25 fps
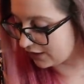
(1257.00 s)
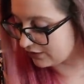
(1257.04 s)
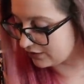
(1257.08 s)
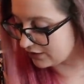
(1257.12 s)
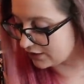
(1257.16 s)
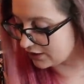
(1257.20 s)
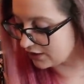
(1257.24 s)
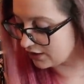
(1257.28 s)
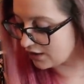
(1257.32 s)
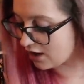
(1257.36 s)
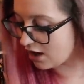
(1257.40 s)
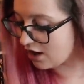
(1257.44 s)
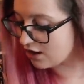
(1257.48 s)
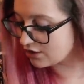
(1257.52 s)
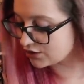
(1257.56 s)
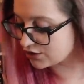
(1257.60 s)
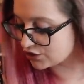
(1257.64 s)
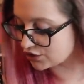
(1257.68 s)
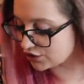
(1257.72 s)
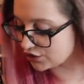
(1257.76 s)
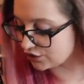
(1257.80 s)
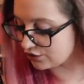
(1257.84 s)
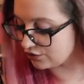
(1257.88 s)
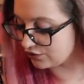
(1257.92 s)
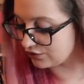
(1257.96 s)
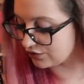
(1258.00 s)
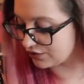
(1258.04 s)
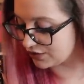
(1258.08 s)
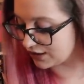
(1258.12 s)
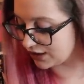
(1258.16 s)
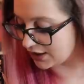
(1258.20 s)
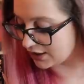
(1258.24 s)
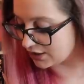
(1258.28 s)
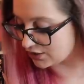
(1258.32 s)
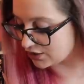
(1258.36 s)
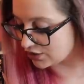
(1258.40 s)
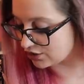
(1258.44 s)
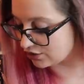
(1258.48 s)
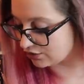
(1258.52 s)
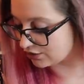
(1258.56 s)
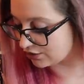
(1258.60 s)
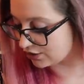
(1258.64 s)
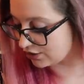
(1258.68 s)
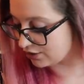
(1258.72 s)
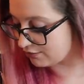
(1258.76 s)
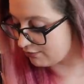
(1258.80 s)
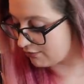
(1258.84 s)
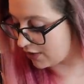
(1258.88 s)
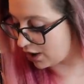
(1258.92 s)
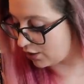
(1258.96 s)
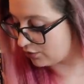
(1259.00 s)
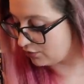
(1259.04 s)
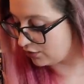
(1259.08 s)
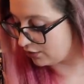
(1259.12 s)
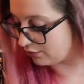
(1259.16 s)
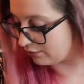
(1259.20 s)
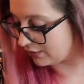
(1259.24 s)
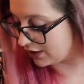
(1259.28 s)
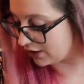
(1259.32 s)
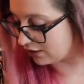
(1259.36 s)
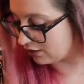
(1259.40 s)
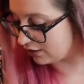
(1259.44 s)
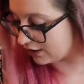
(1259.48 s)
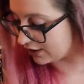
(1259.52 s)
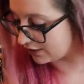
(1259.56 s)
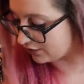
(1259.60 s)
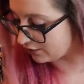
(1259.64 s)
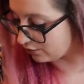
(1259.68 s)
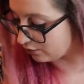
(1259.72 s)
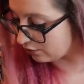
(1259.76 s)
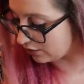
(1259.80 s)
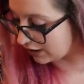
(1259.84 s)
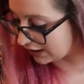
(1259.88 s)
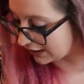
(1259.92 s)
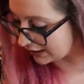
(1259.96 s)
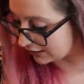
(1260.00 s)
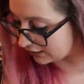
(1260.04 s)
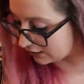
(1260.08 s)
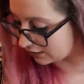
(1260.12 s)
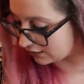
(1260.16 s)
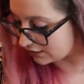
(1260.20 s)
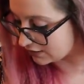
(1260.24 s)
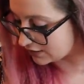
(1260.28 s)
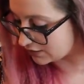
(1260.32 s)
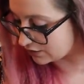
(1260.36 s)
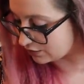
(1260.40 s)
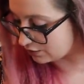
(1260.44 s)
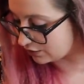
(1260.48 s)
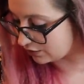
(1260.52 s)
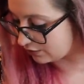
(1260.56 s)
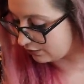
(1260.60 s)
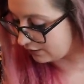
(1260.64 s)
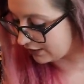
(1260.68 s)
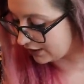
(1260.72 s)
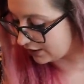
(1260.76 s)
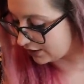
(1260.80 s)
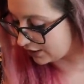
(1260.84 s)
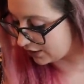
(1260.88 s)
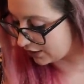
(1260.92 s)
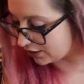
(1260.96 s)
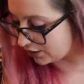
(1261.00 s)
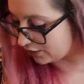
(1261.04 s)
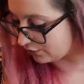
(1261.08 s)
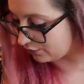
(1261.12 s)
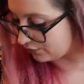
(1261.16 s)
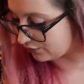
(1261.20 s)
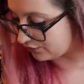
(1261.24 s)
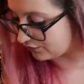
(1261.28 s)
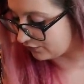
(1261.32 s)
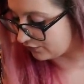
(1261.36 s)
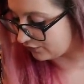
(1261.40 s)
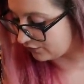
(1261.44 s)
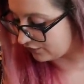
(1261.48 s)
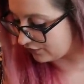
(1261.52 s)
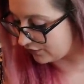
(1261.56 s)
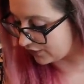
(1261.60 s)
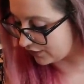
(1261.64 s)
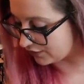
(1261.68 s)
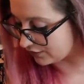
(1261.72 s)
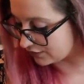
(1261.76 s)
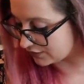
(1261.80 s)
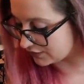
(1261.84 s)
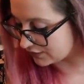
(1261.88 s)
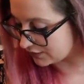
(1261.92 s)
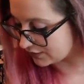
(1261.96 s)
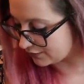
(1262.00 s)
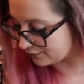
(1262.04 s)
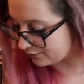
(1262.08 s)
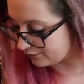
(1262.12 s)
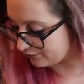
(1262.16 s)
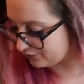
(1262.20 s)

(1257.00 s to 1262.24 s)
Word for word: the last two things you're going to moan at me either way so what are we going to go for first